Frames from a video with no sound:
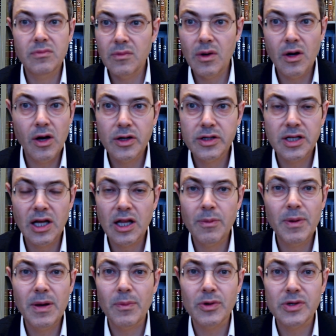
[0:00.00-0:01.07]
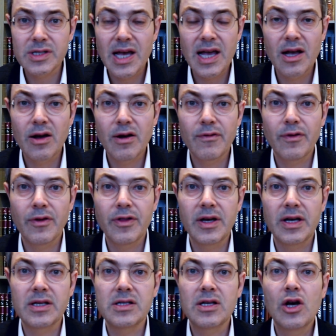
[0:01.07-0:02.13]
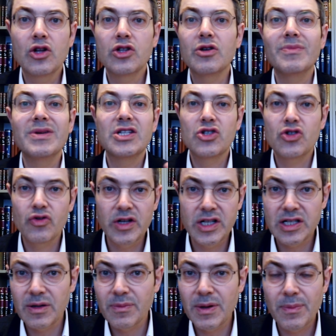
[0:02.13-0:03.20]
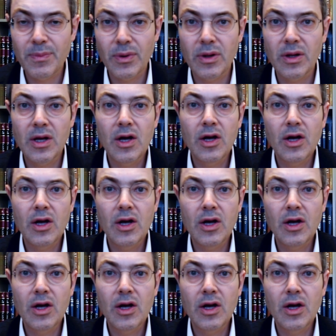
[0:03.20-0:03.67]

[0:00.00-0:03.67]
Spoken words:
hurting other people, saying hurtful things, to mistreating people,